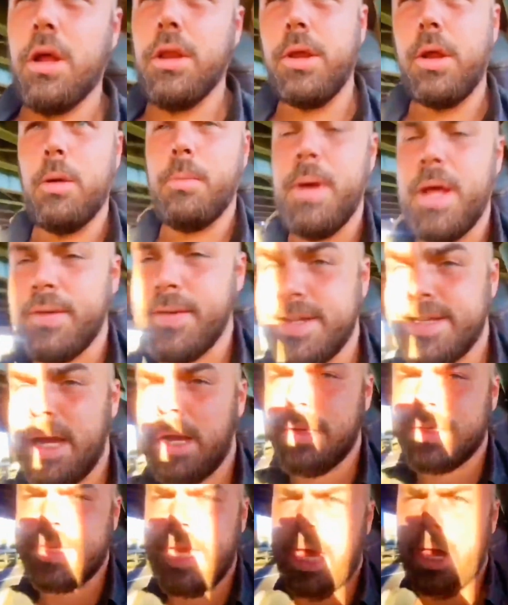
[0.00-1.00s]
a little bit of it
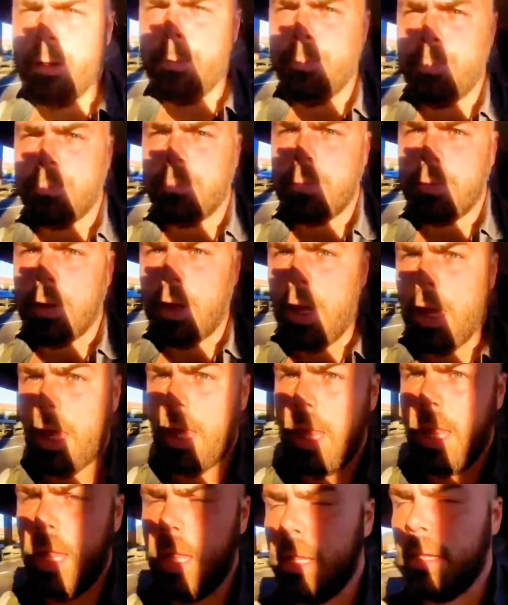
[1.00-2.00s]
downtown,
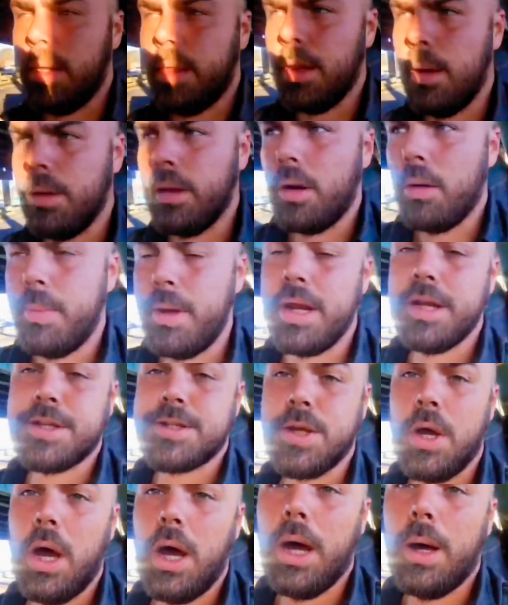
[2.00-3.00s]
and the little bit I
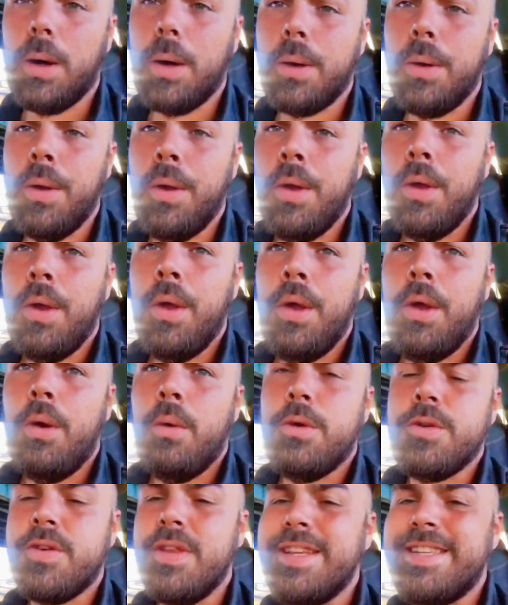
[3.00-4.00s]
saw
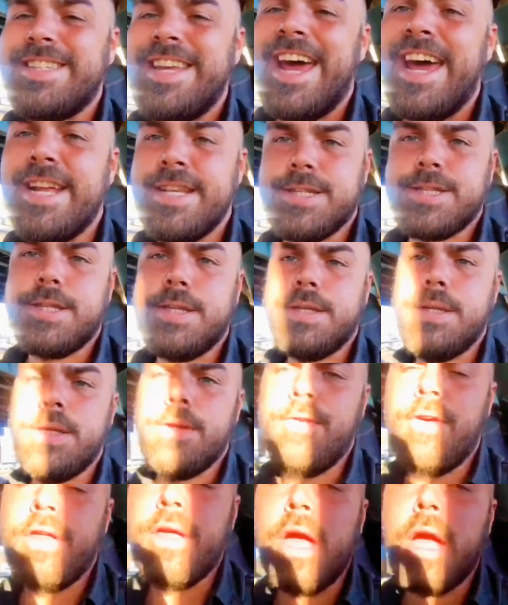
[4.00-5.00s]
was really tense,
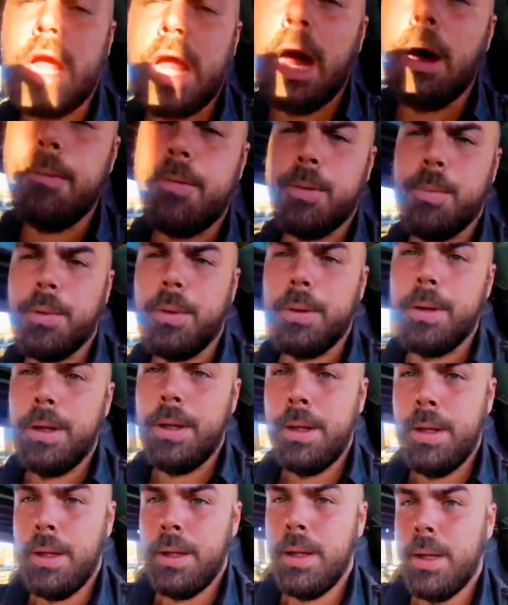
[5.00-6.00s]
really uncomfortable.
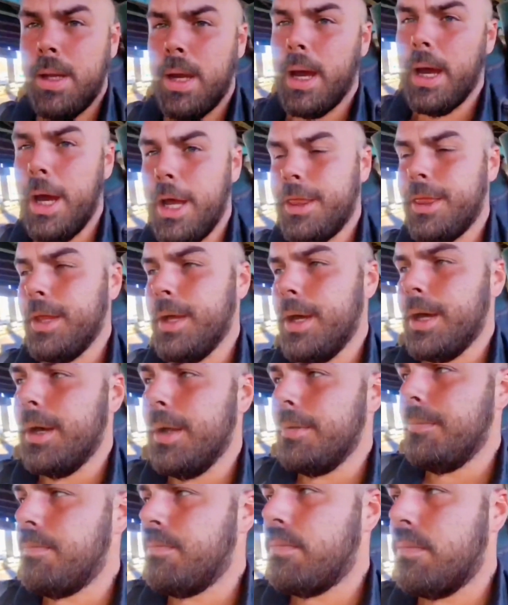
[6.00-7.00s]

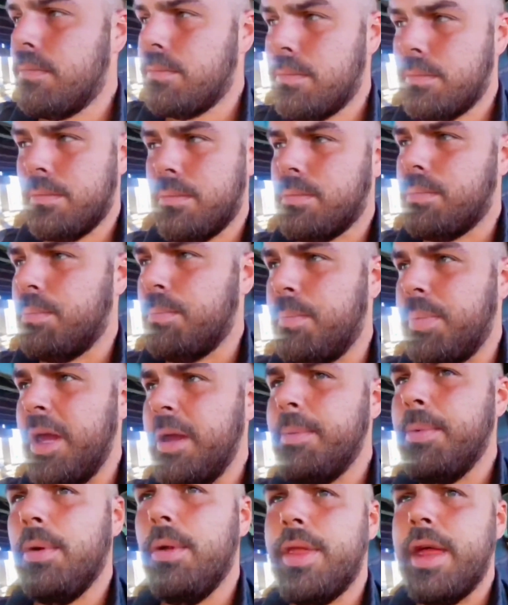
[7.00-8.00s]
The
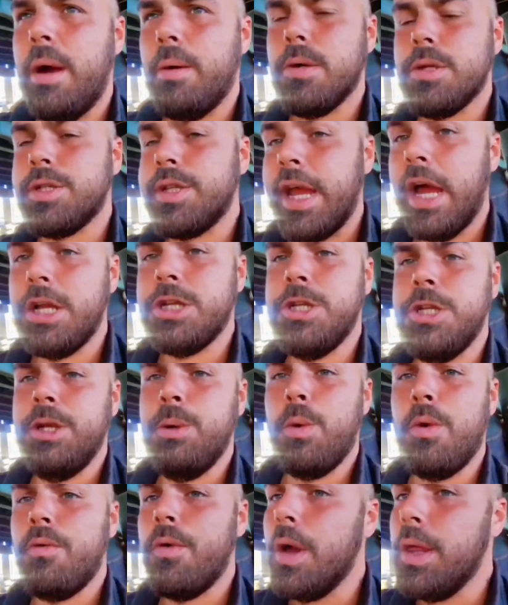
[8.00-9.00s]
people that were sketchy
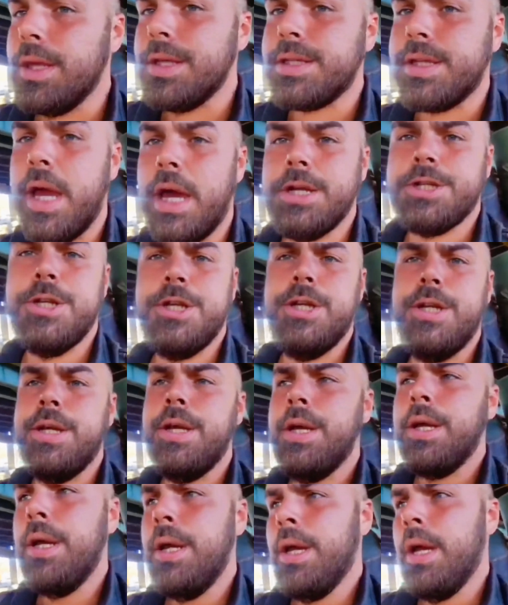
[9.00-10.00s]
were really sketchy.
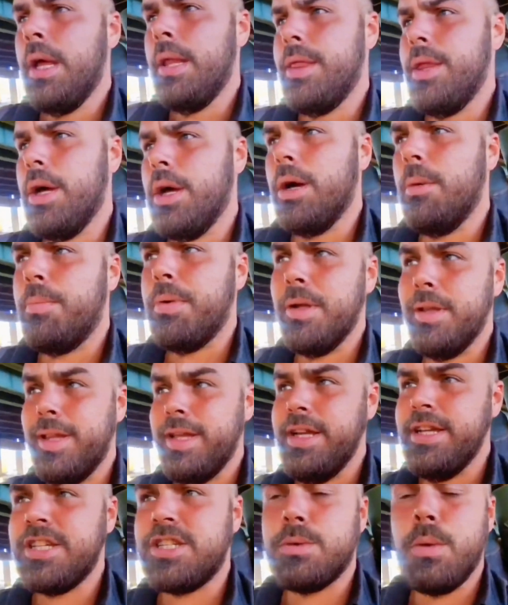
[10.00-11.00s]
The
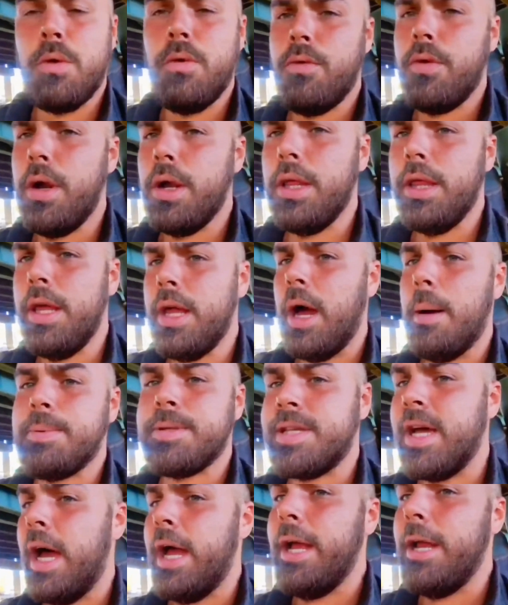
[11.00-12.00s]
police were really
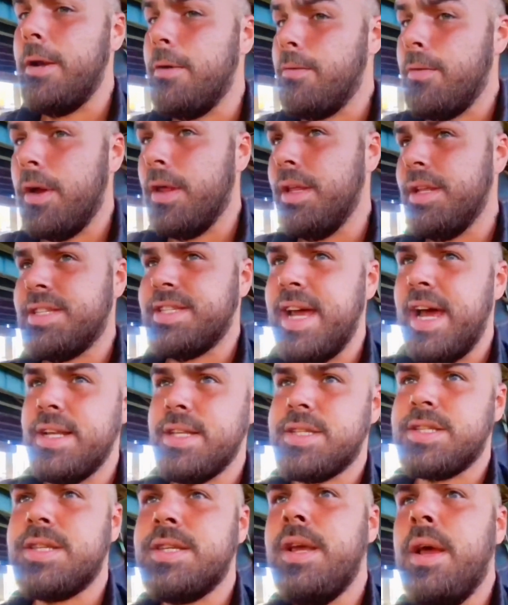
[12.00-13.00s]
uptight and really
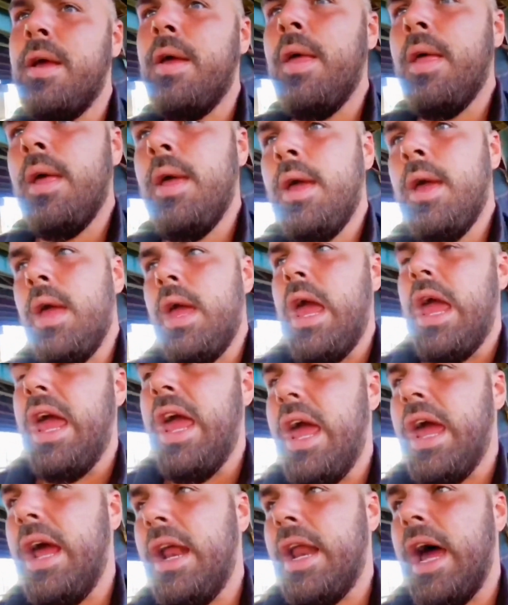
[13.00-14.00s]
tense.
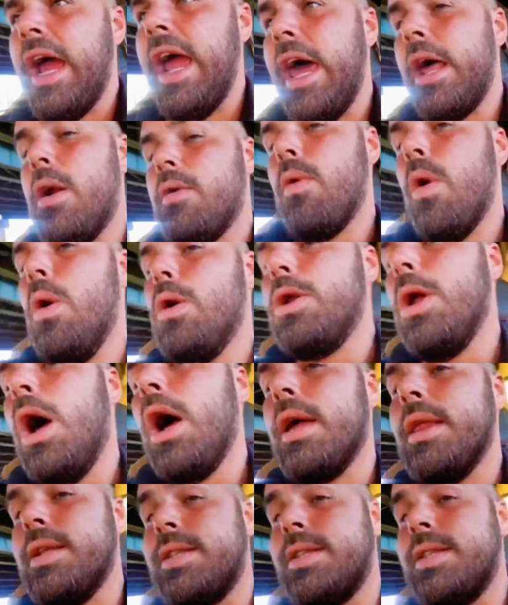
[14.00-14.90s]
And I had a road dog at